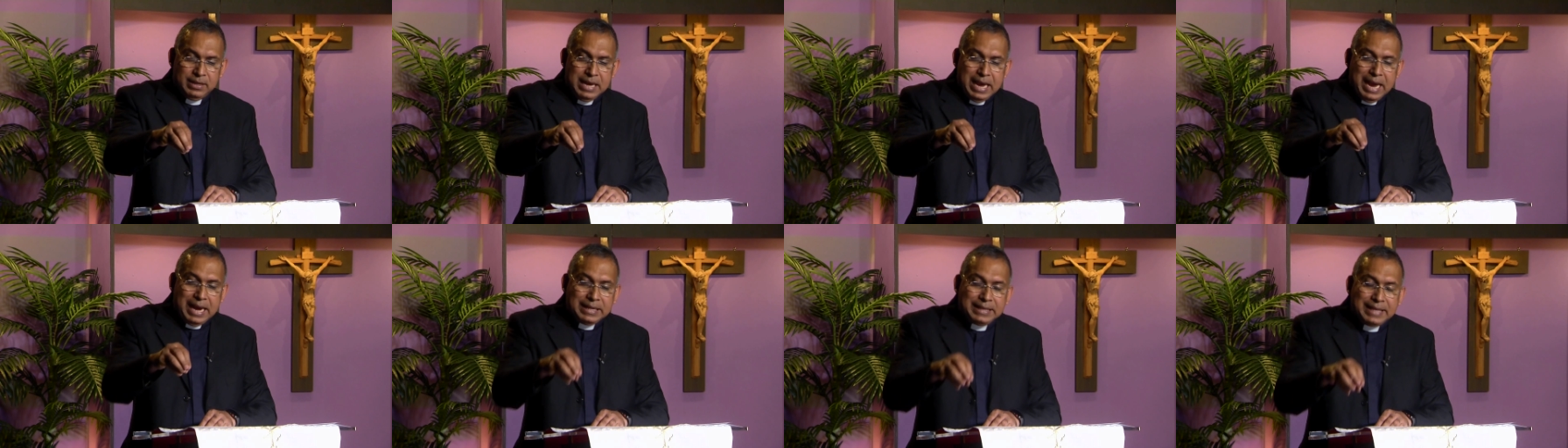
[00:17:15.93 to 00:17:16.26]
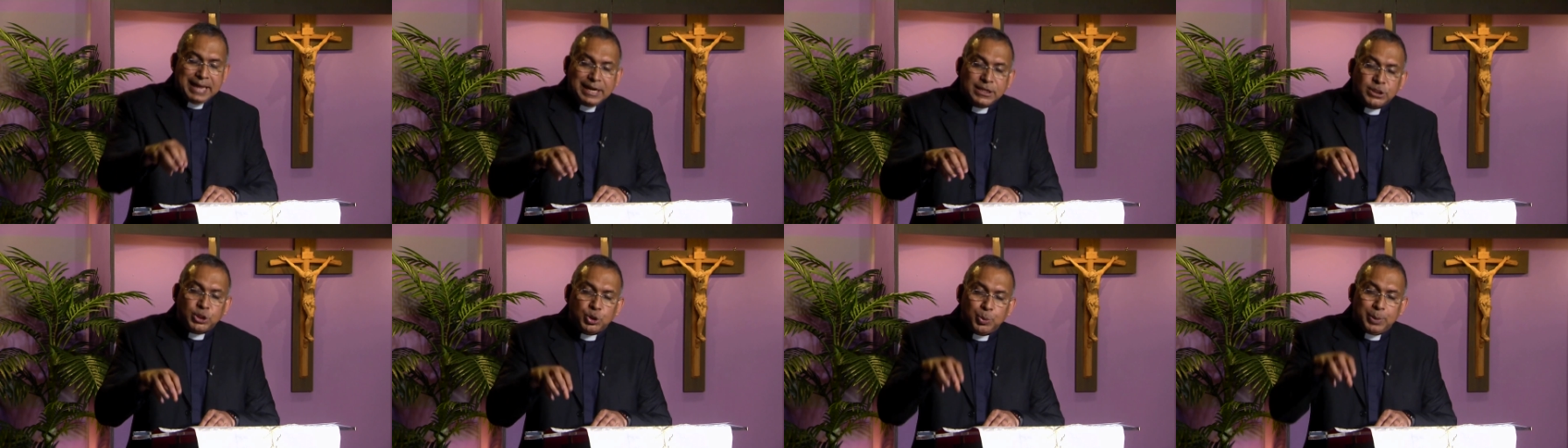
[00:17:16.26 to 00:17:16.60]
and
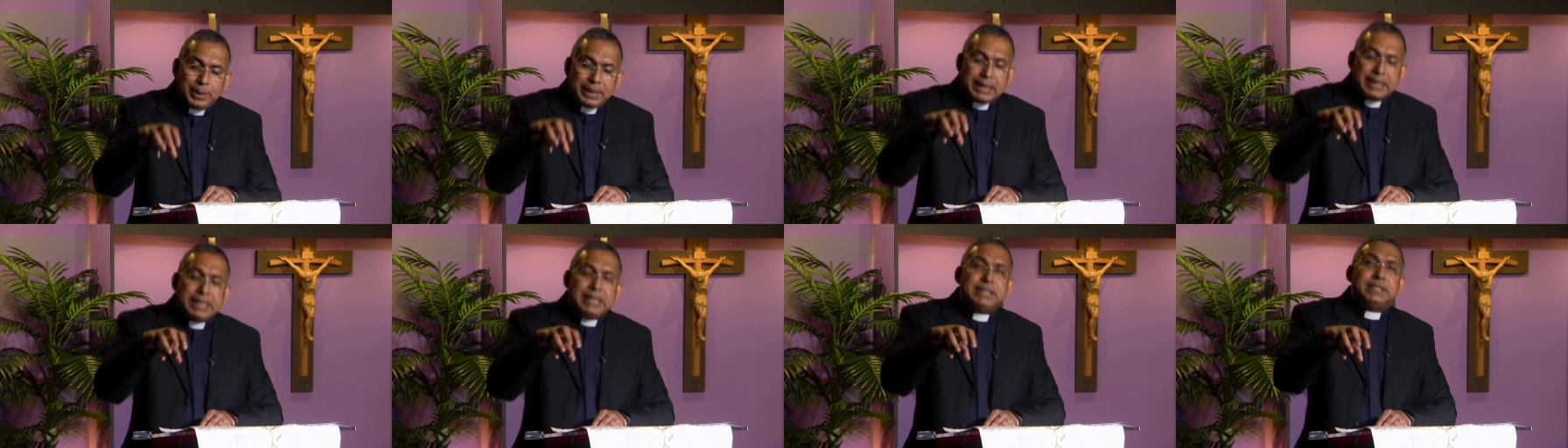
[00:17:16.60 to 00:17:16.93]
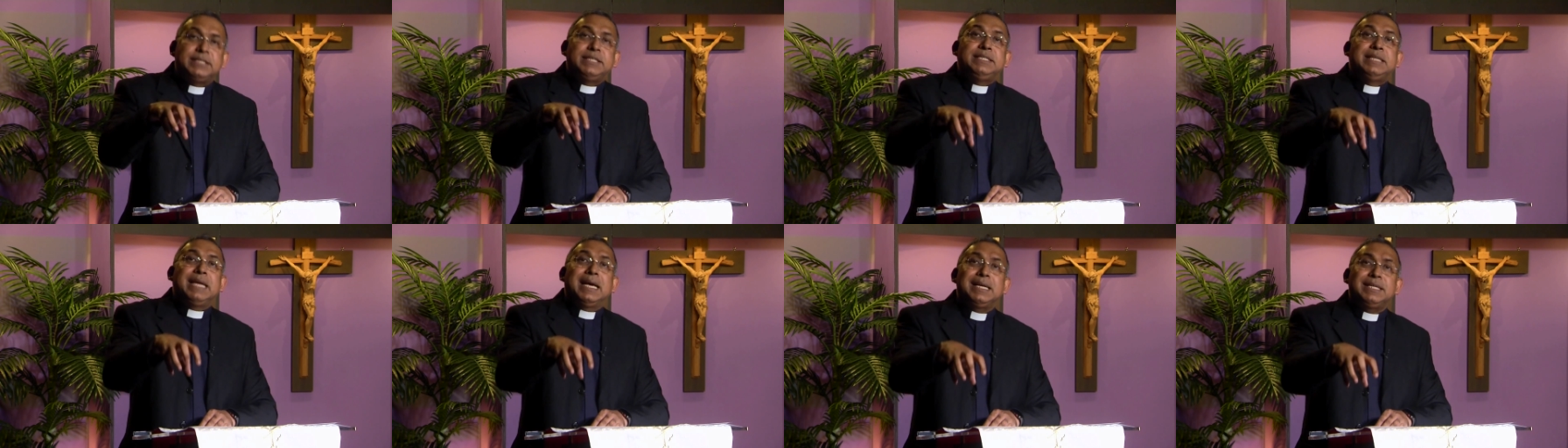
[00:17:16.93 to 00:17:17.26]
that's where his
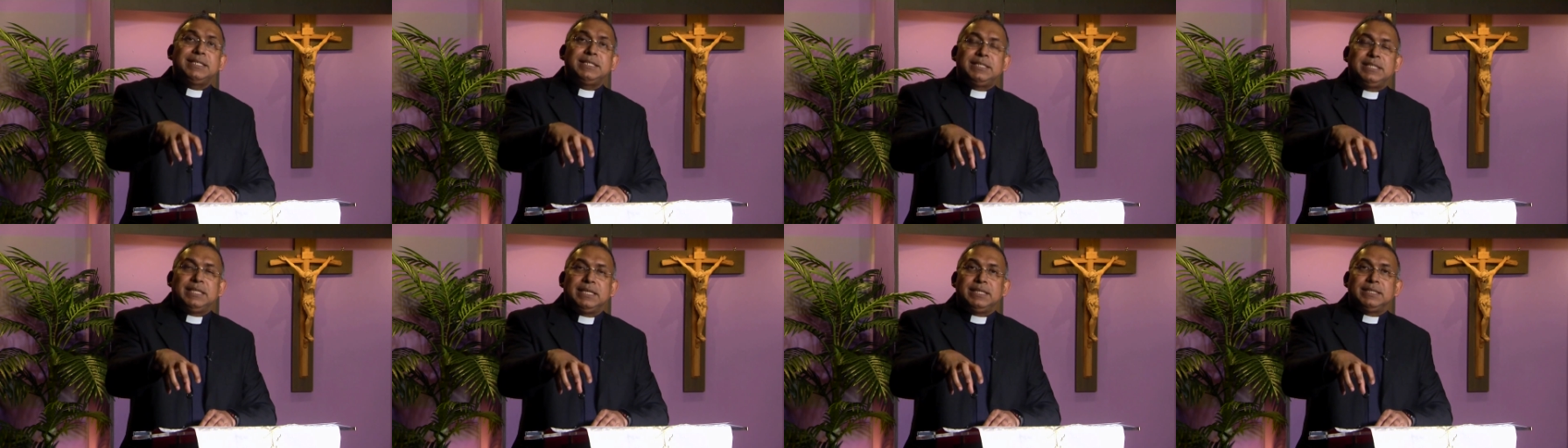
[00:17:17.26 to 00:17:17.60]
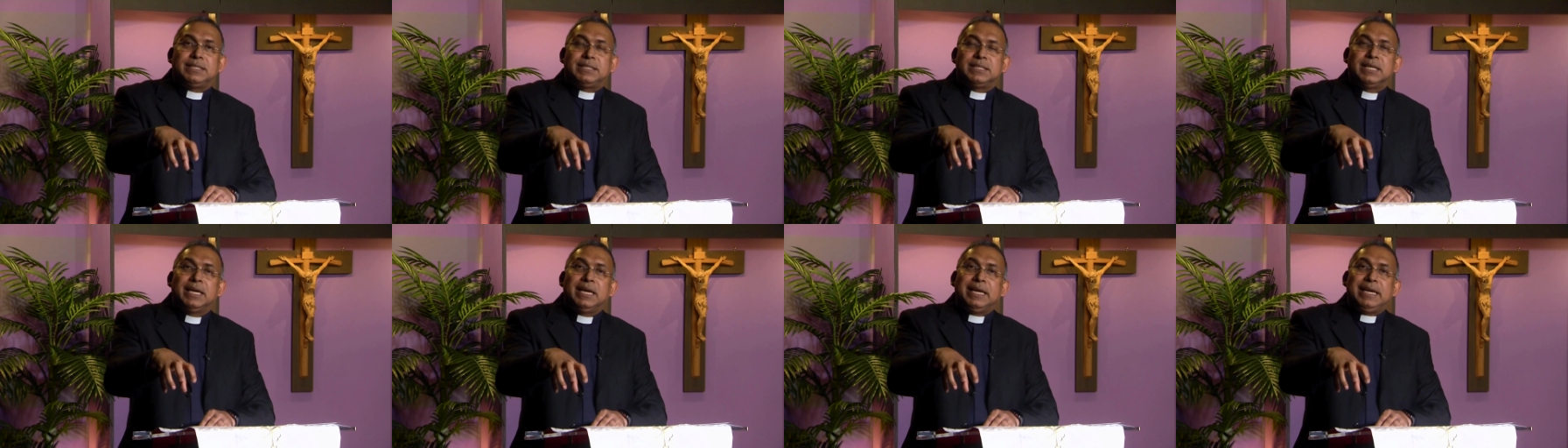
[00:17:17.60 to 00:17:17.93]

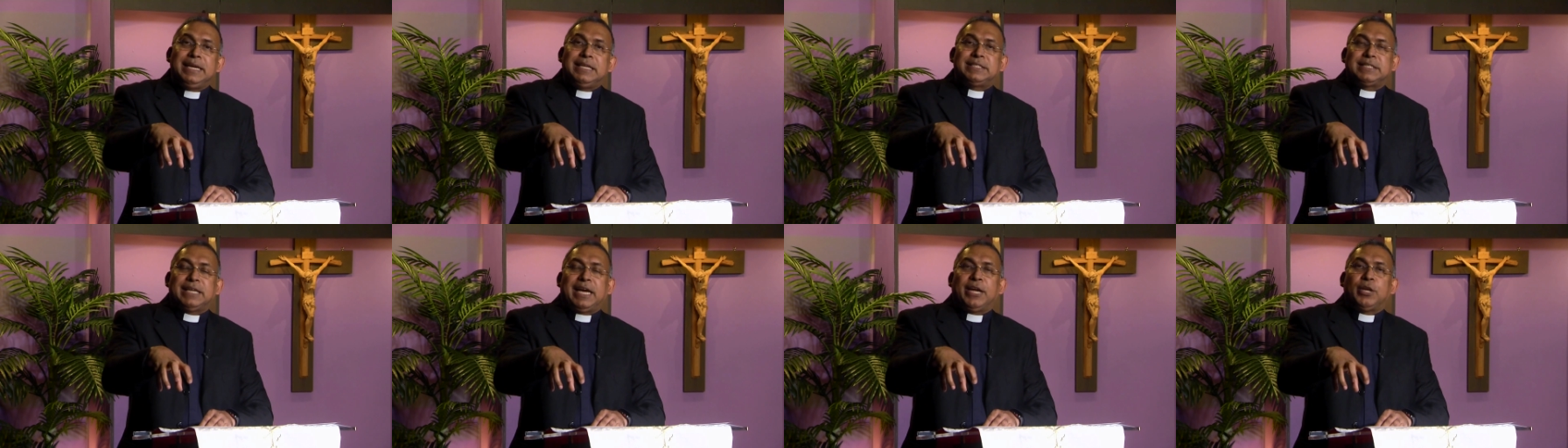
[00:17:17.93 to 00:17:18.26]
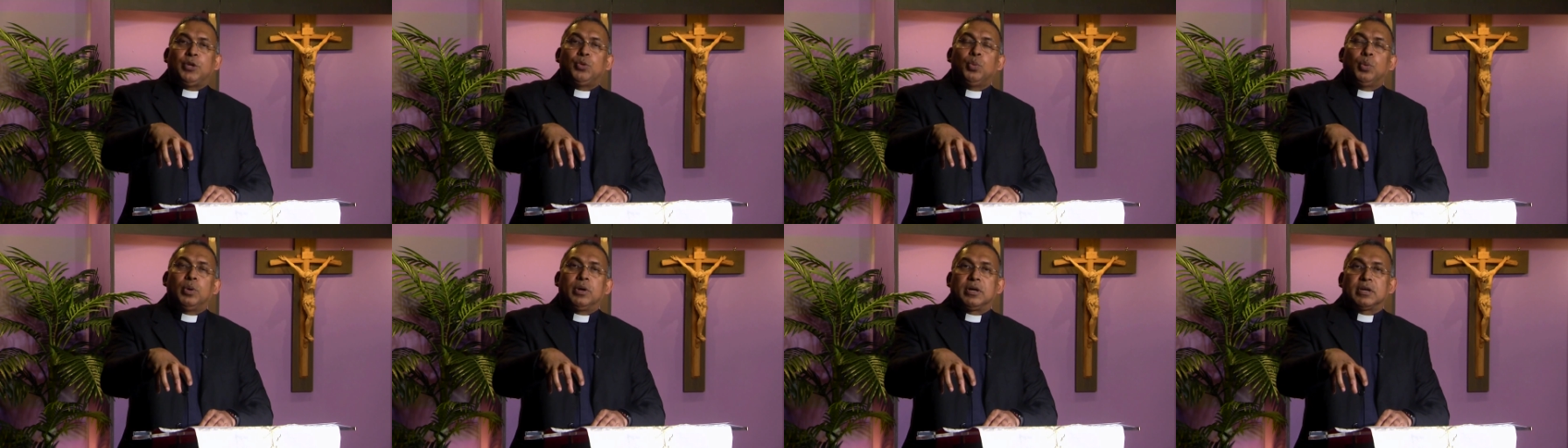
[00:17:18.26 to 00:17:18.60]
justice is
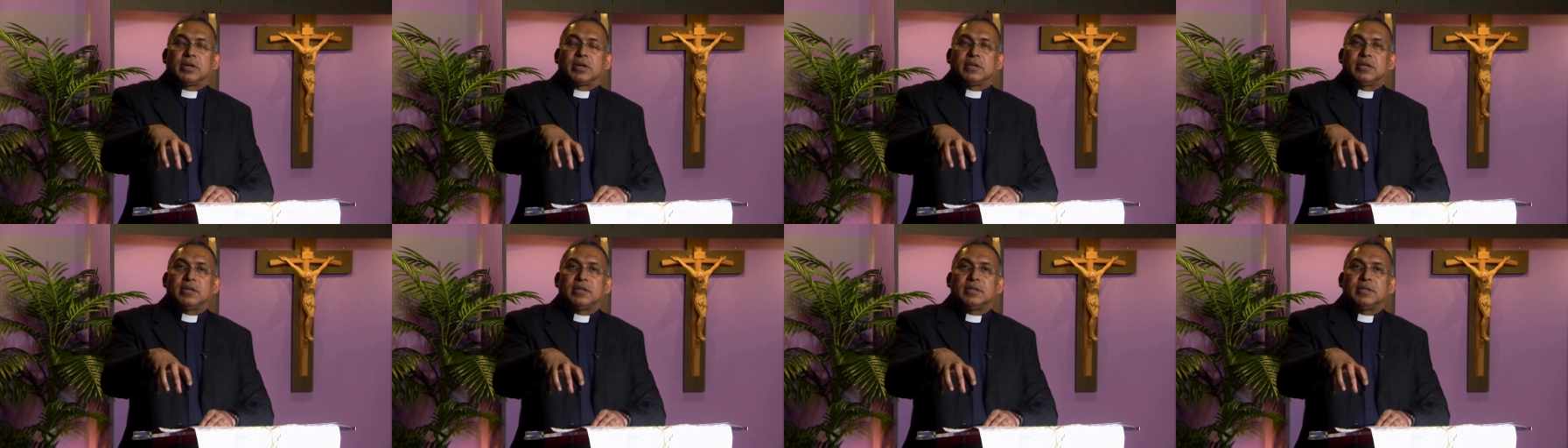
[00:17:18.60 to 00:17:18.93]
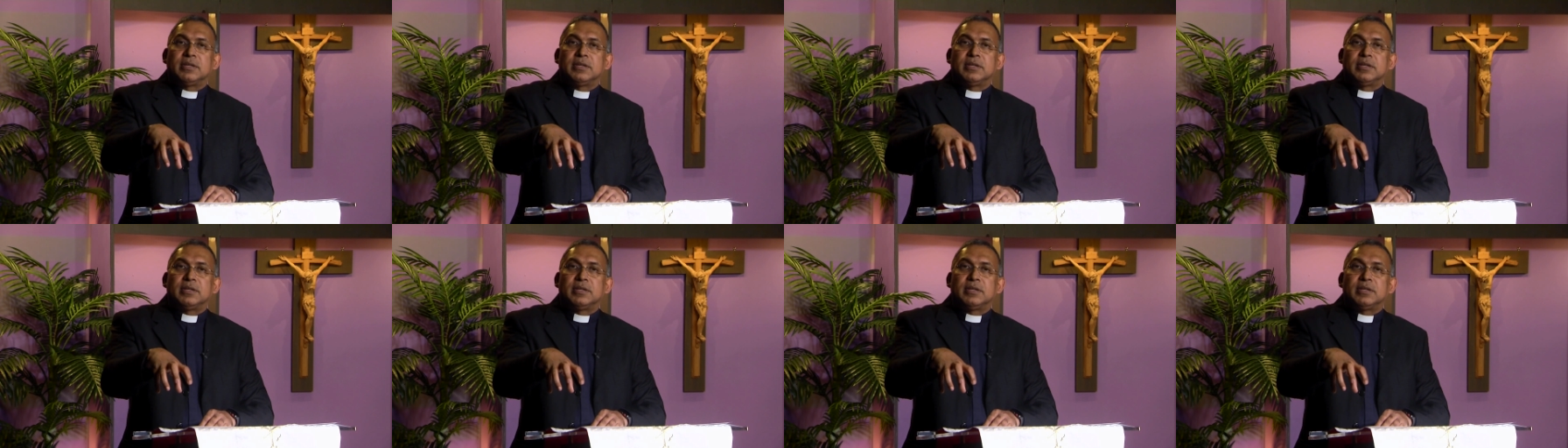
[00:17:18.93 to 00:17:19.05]
at work.